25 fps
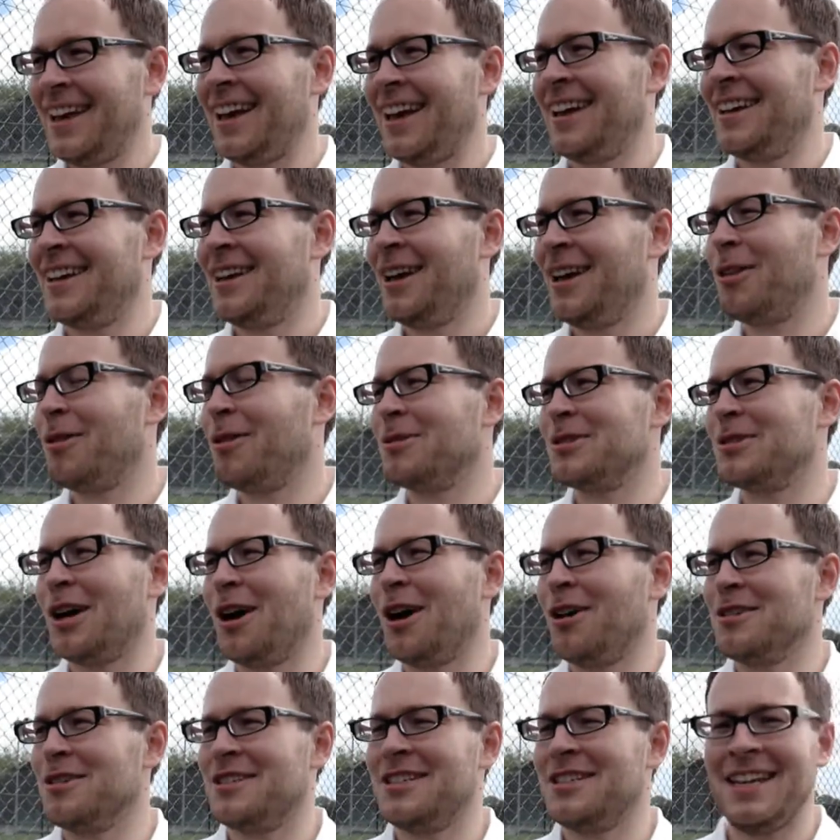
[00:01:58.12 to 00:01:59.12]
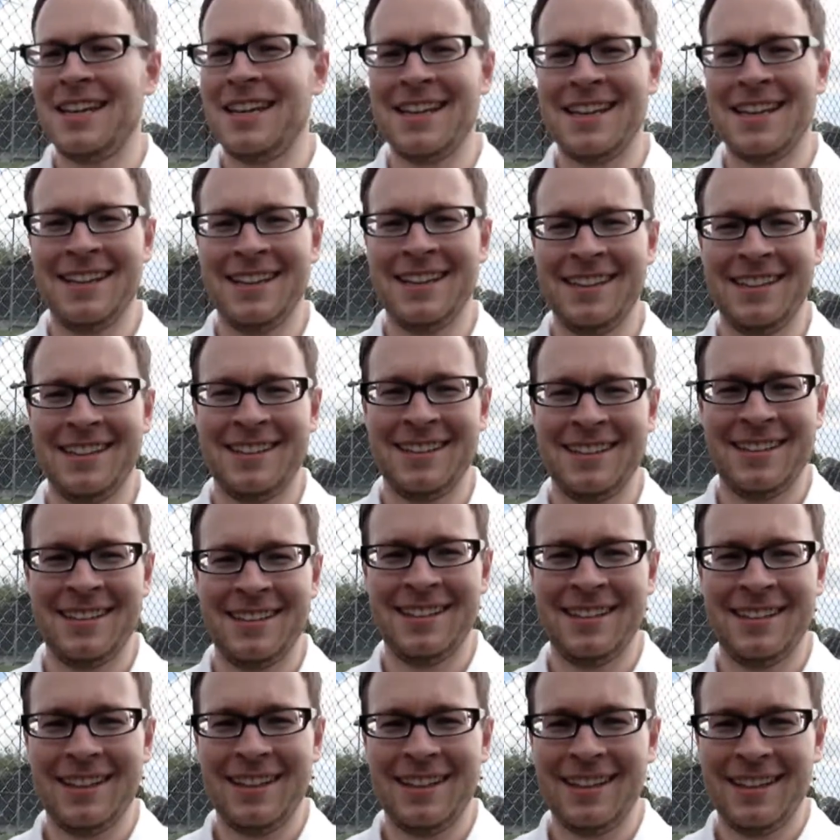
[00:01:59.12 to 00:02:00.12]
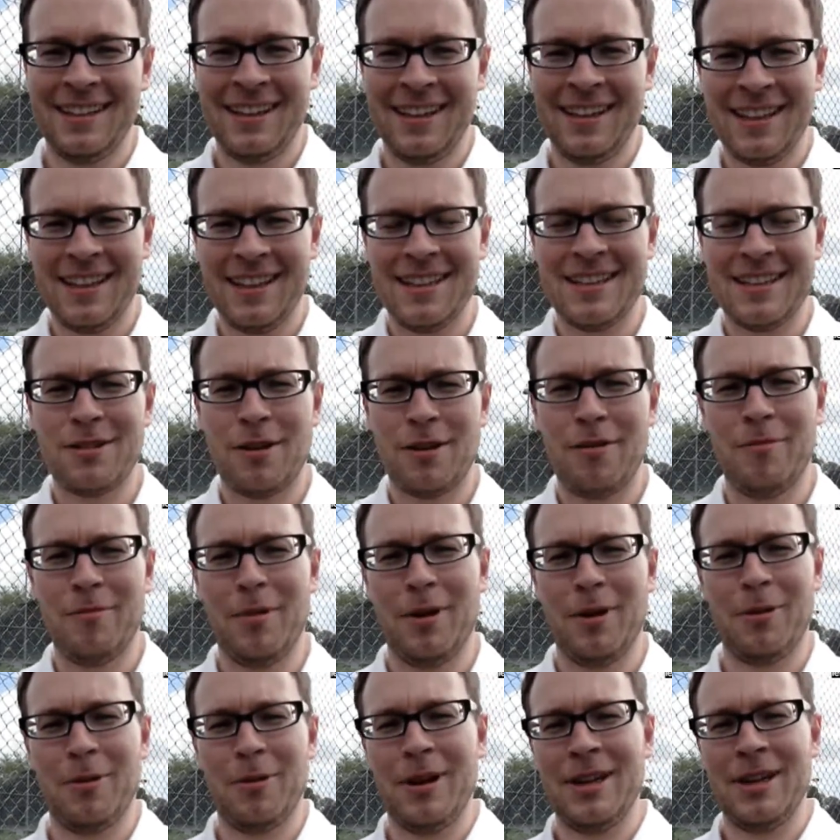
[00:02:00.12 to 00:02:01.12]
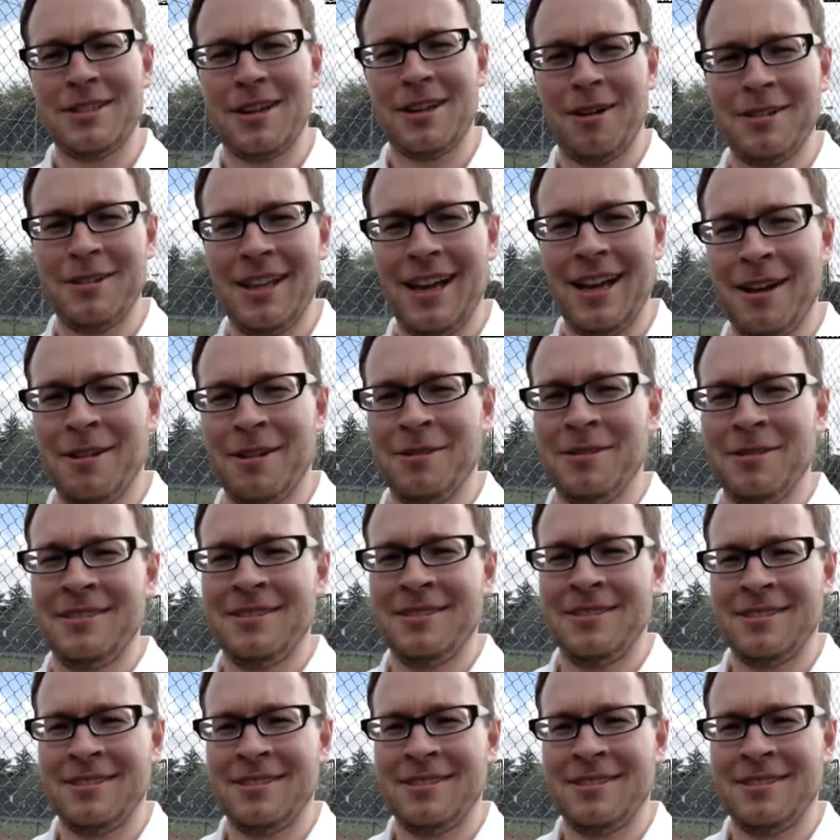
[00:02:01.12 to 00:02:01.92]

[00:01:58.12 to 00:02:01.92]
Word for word: Yeah, otherwise I can't see. Okay. There's Ivan, by the way. He's going down.